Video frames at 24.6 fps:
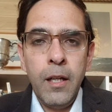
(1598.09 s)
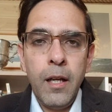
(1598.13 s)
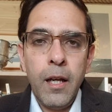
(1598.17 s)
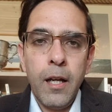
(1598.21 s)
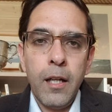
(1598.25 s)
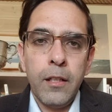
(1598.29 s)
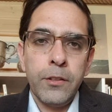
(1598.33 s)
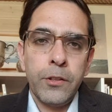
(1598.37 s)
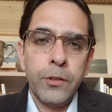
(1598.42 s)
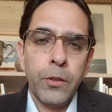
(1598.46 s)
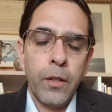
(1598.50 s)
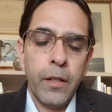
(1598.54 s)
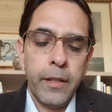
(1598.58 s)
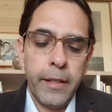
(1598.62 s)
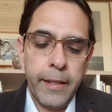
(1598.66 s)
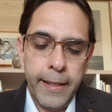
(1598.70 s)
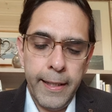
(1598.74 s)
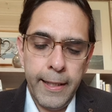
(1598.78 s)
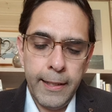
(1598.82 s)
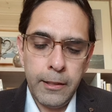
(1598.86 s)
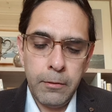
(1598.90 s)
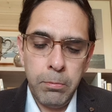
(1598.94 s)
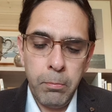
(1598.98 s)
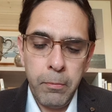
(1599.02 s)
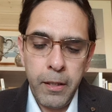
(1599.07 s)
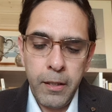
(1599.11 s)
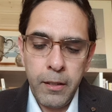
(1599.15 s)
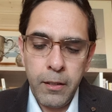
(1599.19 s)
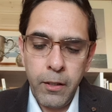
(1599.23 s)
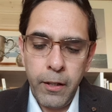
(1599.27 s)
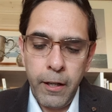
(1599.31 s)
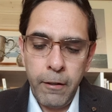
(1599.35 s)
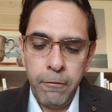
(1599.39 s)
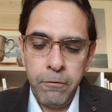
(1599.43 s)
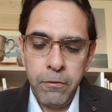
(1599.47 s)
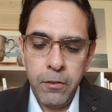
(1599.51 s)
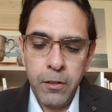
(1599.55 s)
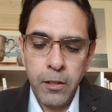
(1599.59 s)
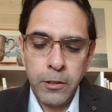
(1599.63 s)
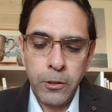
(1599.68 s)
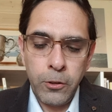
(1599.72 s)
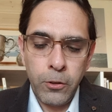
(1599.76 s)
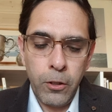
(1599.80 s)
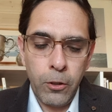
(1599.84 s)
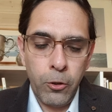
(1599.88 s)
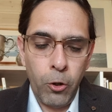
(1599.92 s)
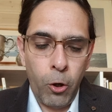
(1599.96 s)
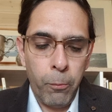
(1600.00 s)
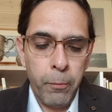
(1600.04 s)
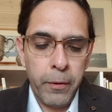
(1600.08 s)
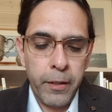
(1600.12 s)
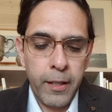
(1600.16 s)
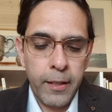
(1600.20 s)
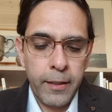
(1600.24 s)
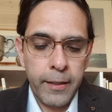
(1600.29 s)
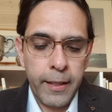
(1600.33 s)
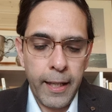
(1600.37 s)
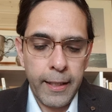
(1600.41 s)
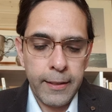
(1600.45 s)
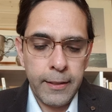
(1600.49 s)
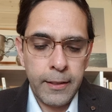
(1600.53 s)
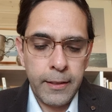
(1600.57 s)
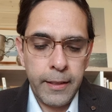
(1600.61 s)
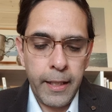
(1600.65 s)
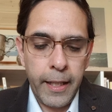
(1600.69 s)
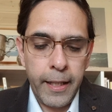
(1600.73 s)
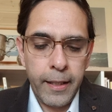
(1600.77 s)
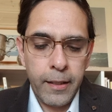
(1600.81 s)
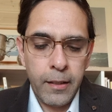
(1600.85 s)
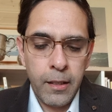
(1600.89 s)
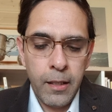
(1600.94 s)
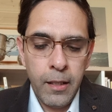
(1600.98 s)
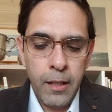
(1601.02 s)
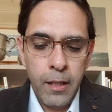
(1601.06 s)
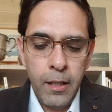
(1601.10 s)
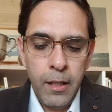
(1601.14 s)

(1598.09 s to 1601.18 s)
And so an easement refers to the dominant estate,